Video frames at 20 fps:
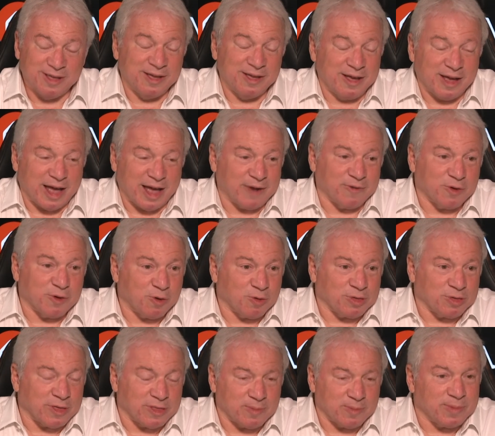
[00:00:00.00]
And of course,
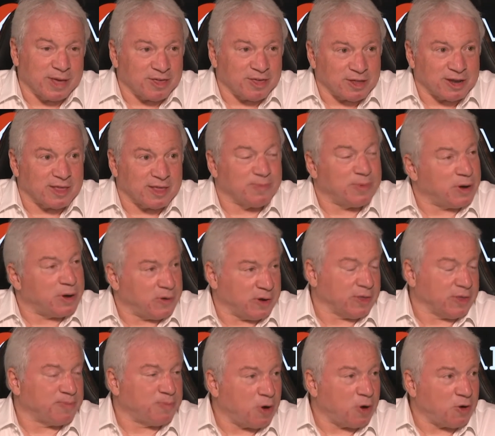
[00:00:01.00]
nothing beats an
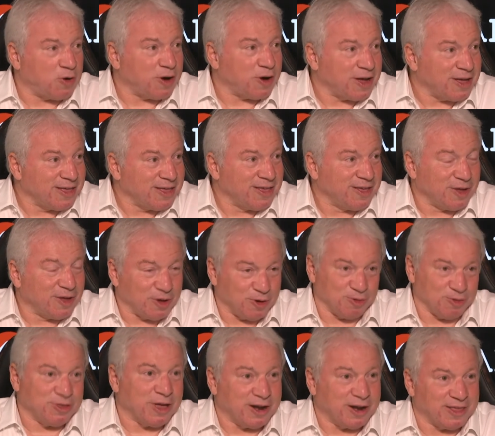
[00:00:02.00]
experienced borrower who's
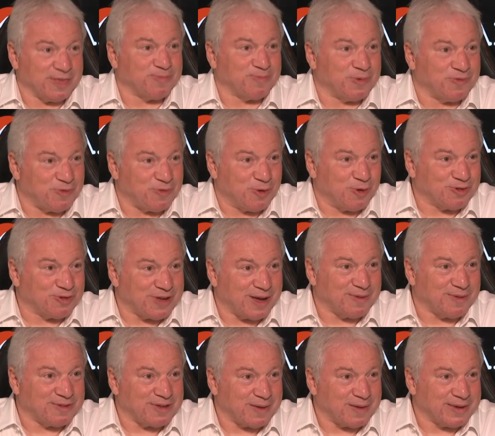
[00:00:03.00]
done this before time
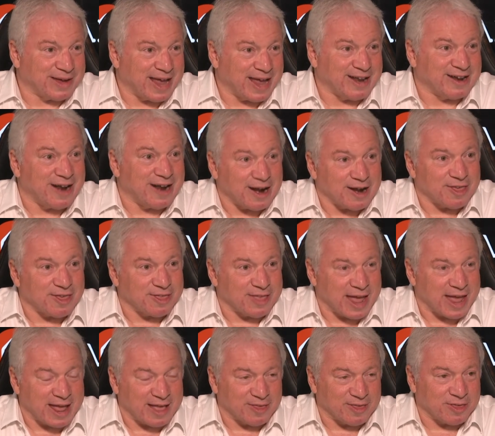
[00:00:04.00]
and time again and
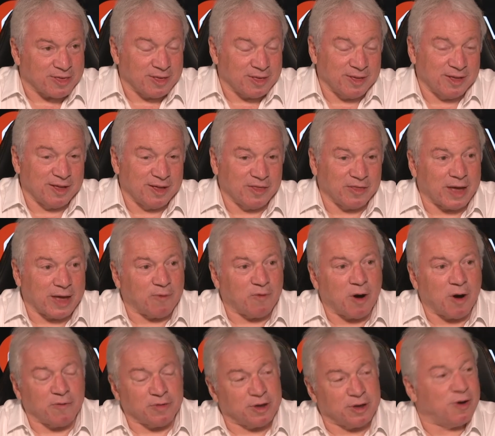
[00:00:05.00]
understands that
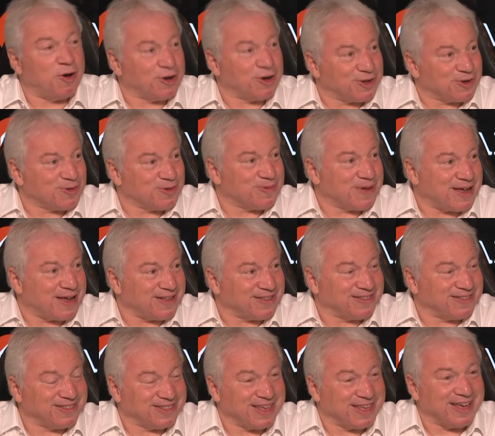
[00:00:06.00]
rather than argue about
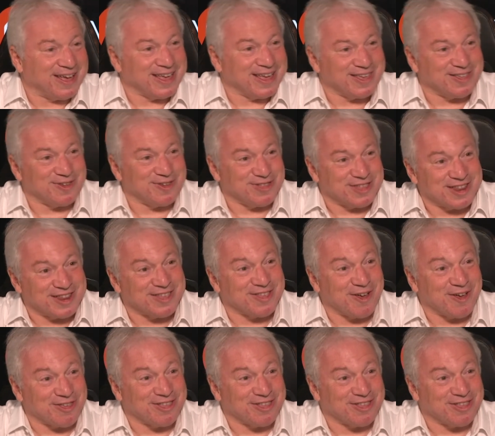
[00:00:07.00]
issues that it's asked to